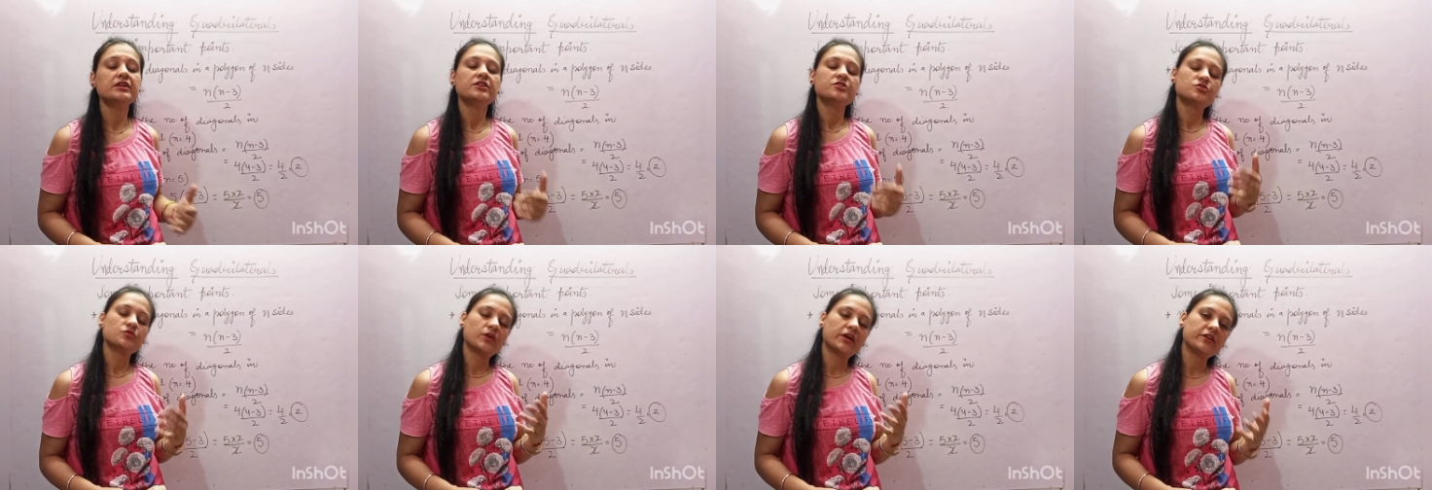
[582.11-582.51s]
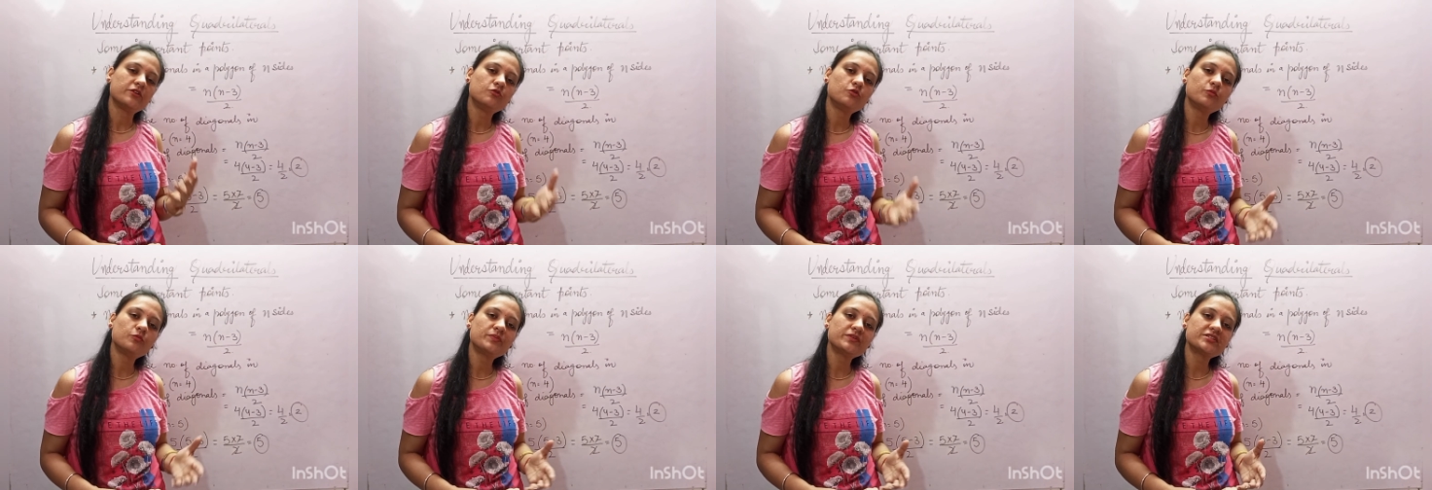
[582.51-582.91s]
So I
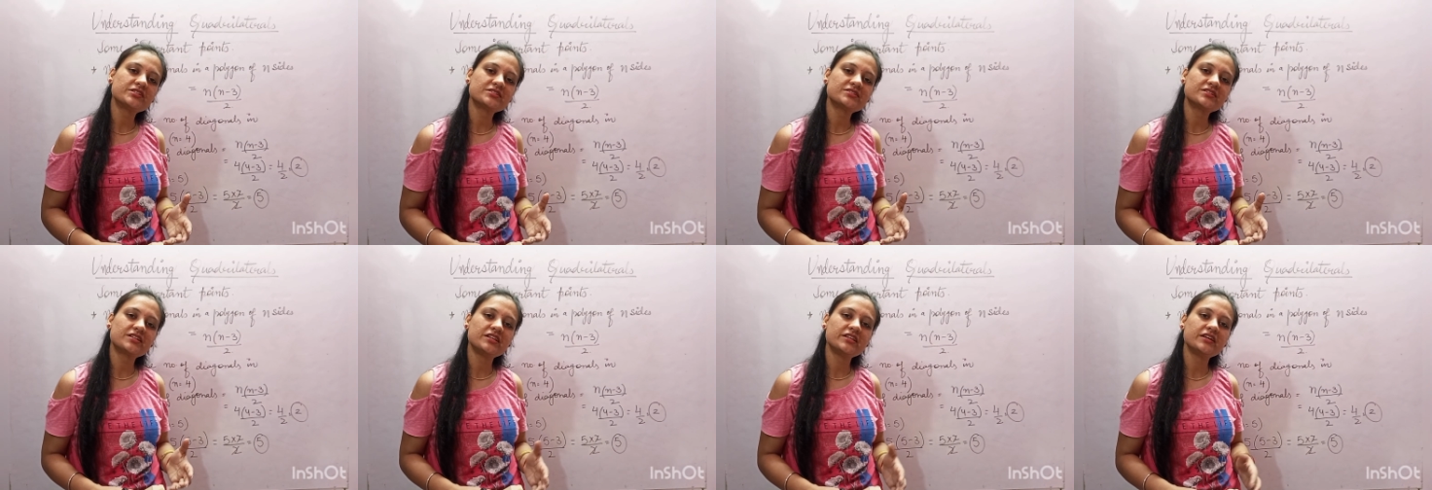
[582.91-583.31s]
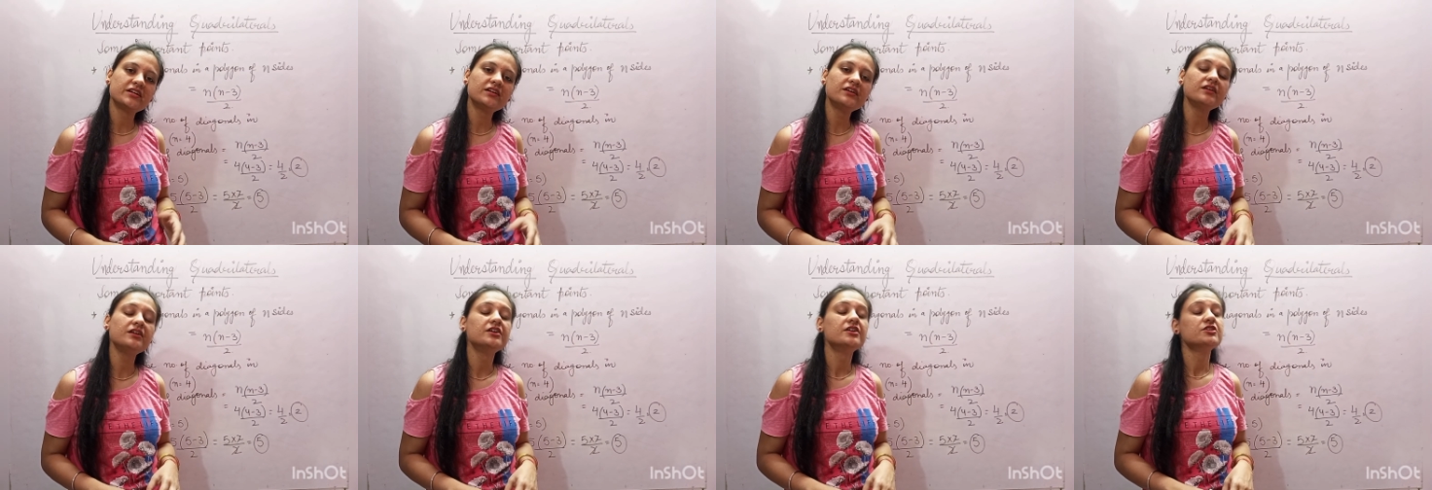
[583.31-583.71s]
hope it is
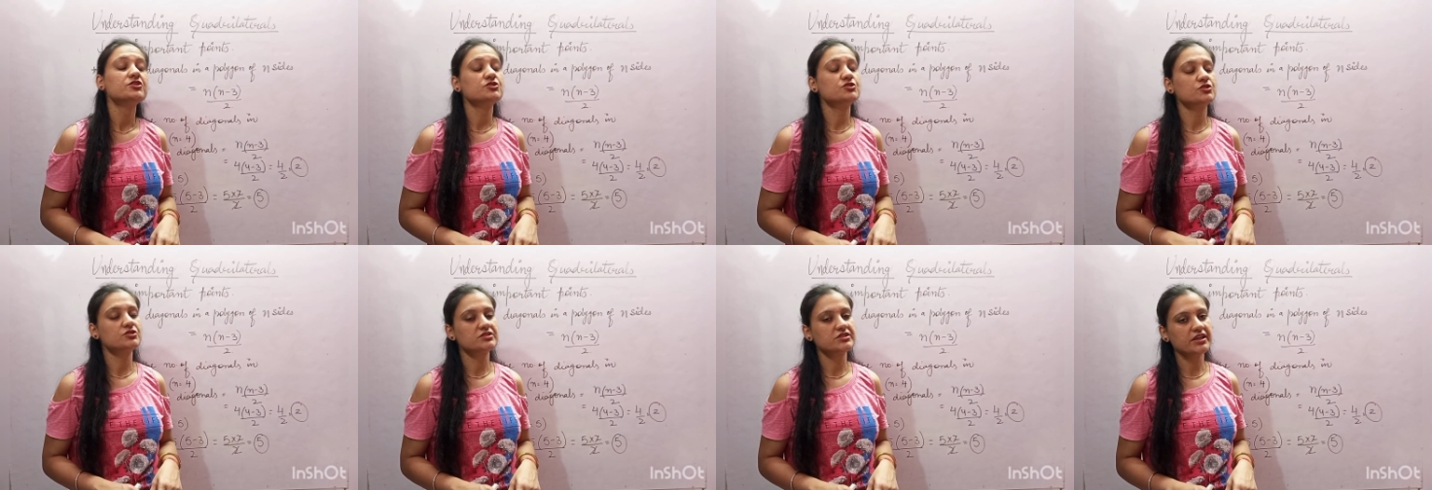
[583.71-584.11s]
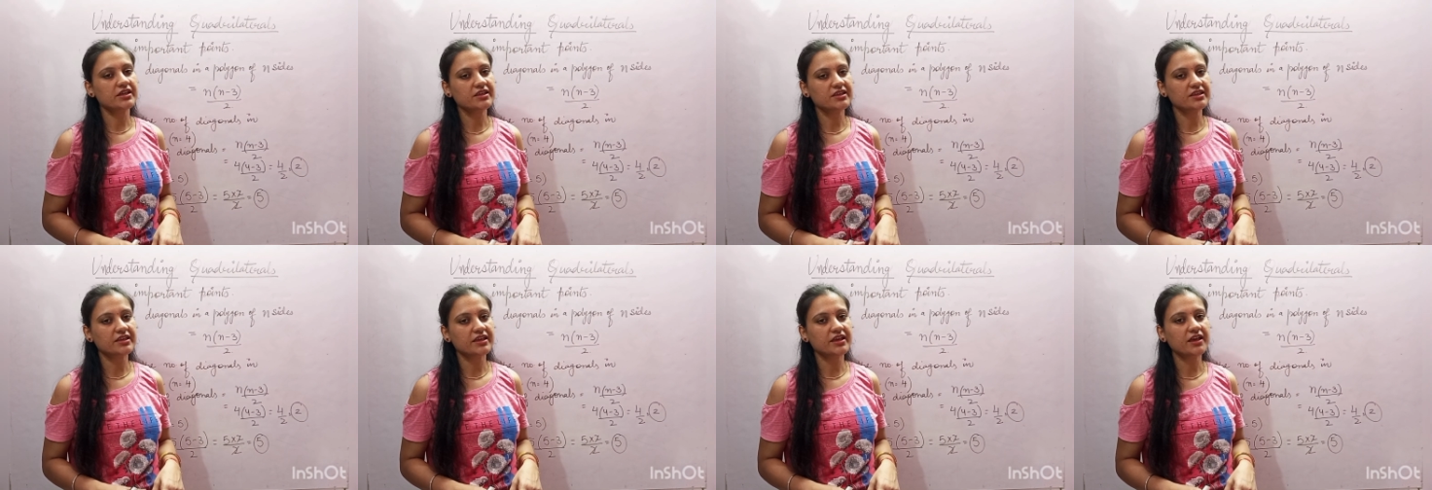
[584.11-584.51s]
clear. So
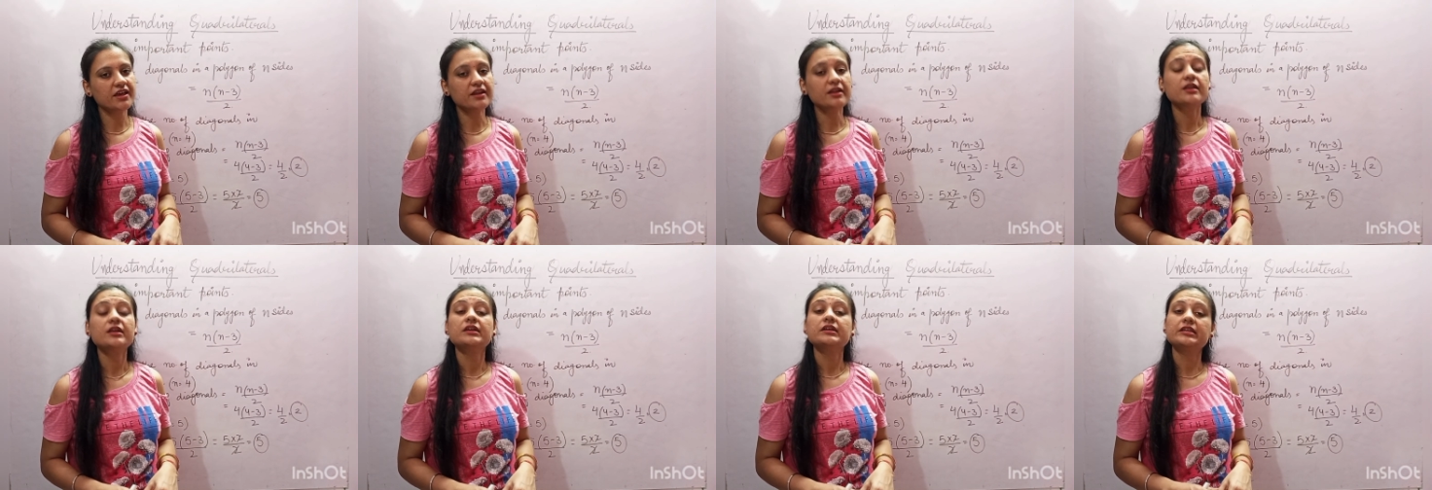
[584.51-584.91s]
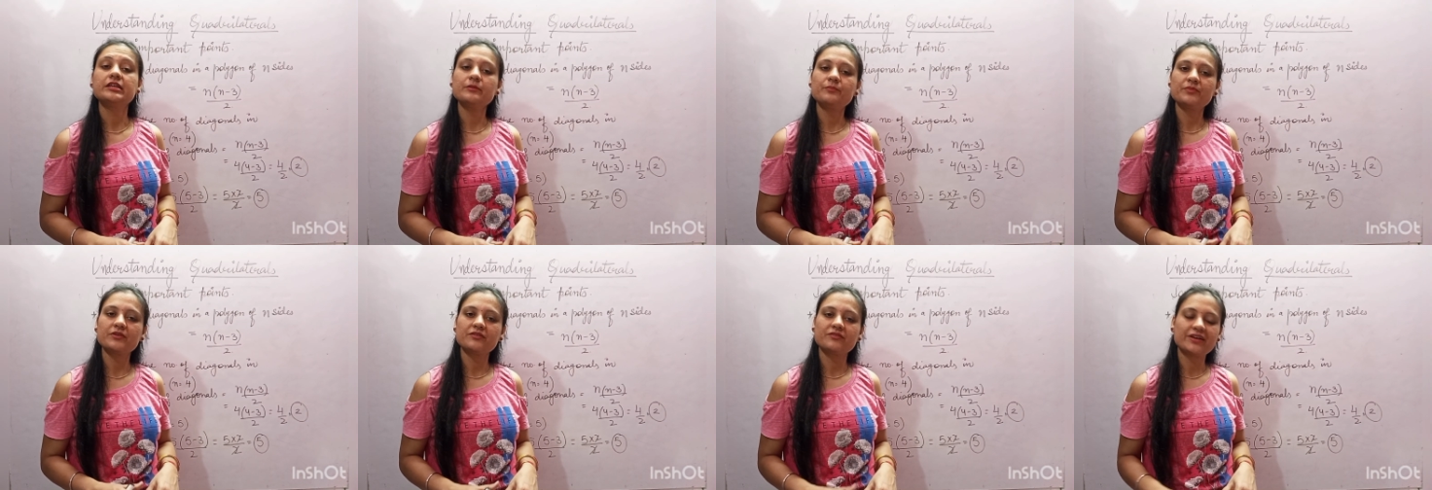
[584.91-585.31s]
take care,
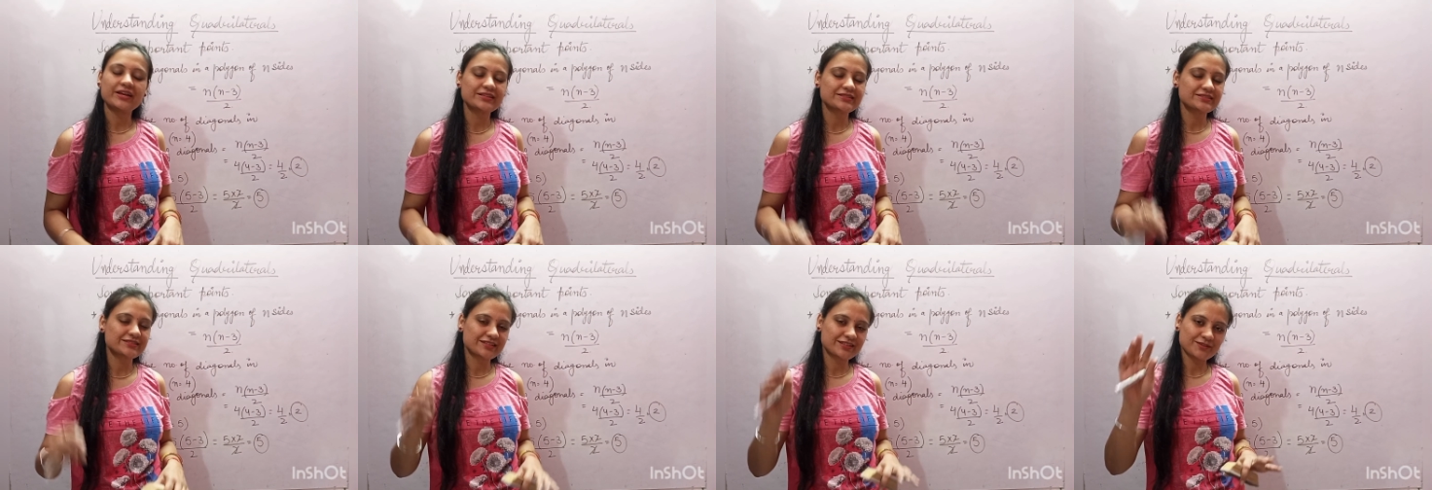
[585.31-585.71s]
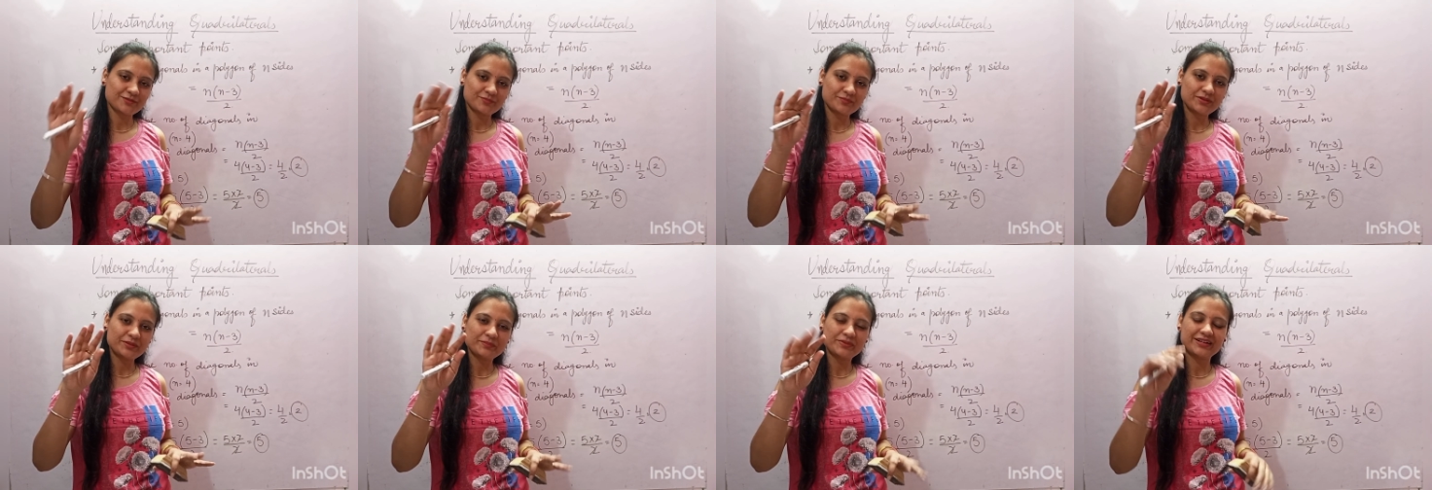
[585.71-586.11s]
keep revising.
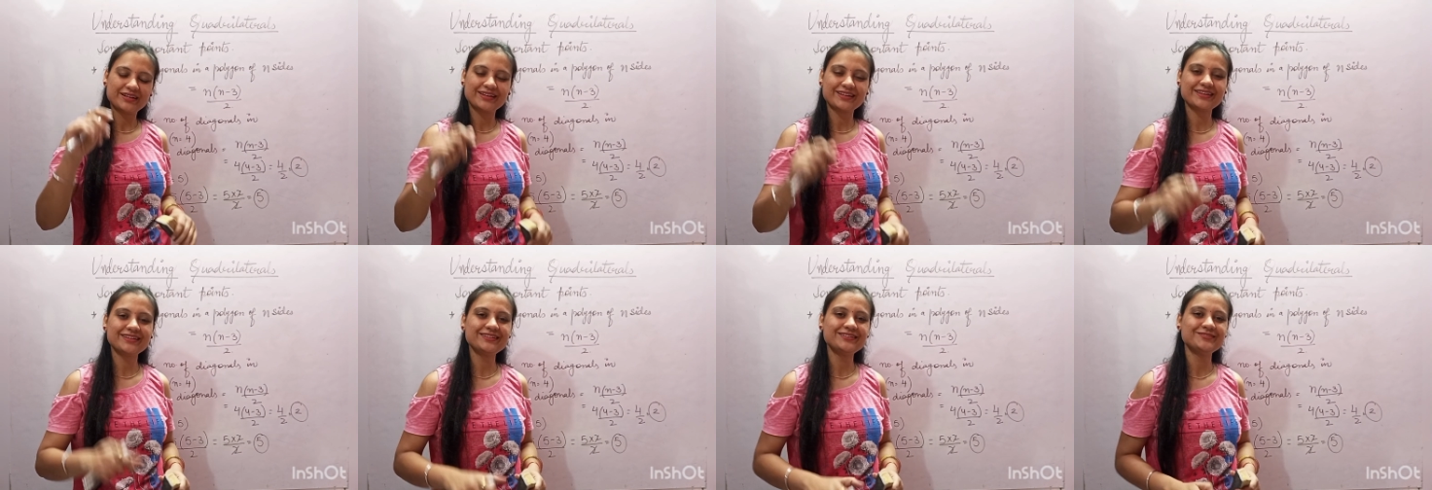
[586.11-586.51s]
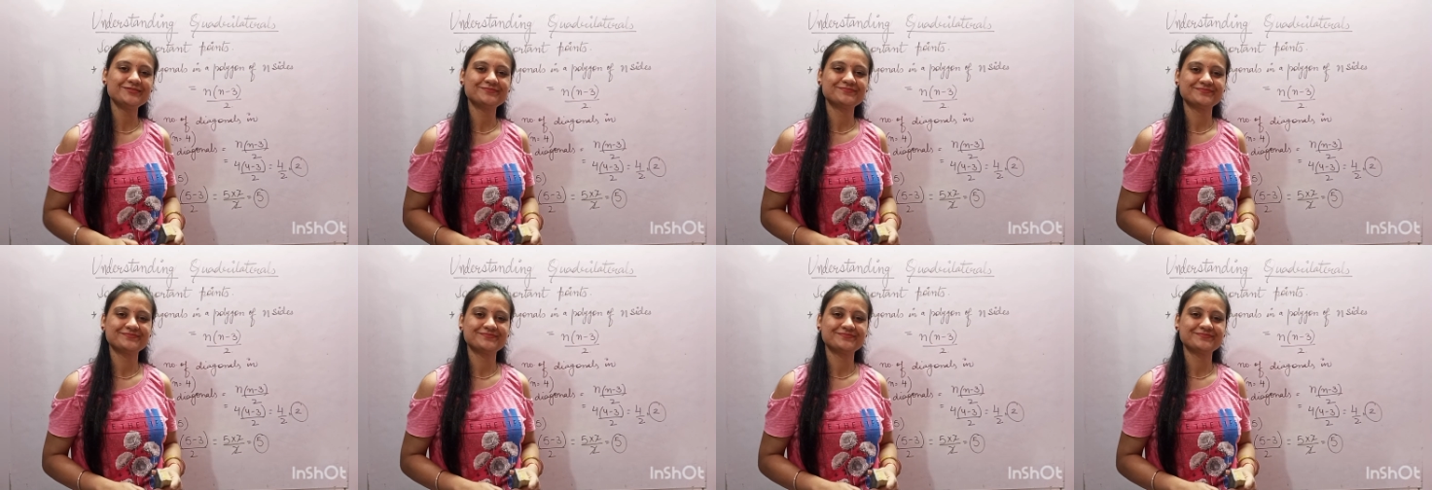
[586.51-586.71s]
Bye bye.